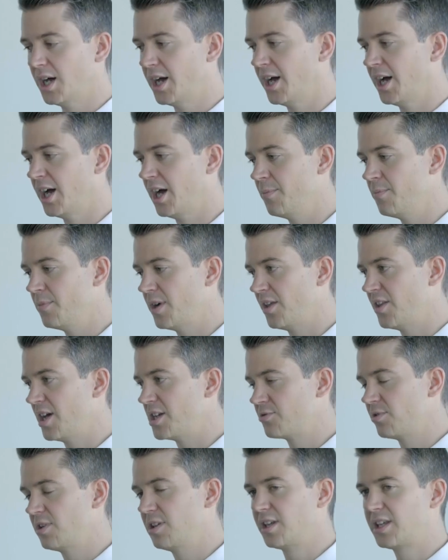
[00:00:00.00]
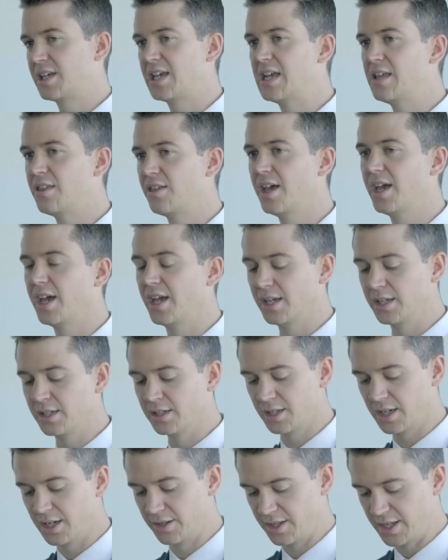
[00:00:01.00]
And that's really the key
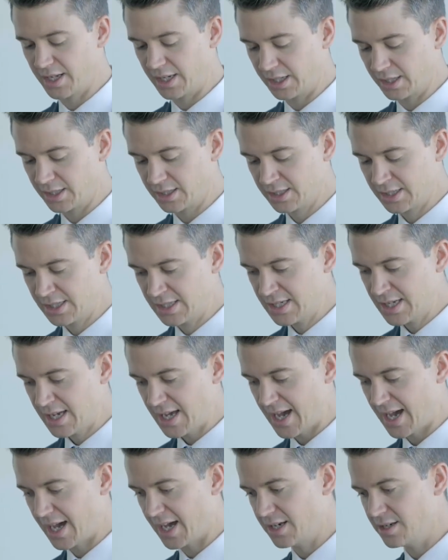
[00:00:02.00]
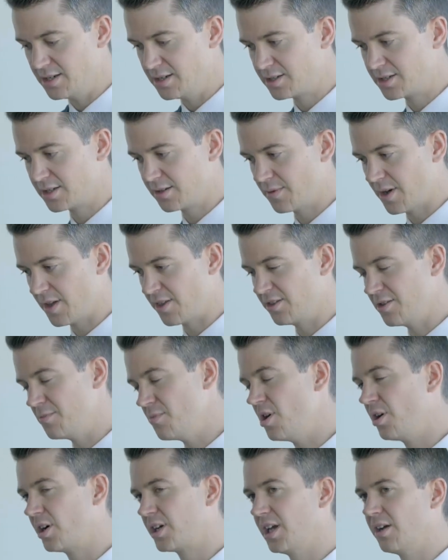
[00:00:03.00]
thing, I think. And I think the
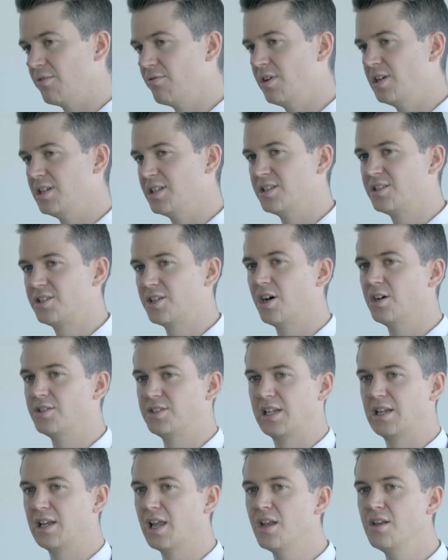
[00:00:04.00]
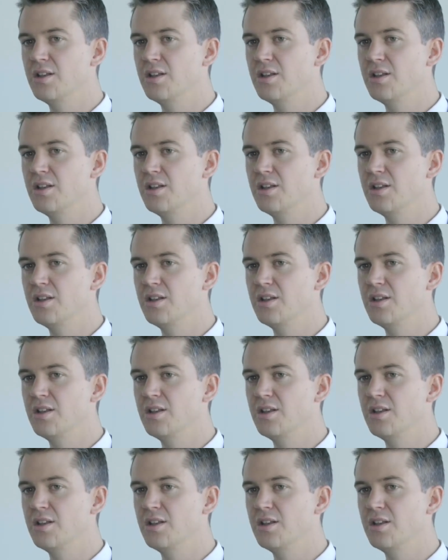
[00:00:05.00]
market really did start in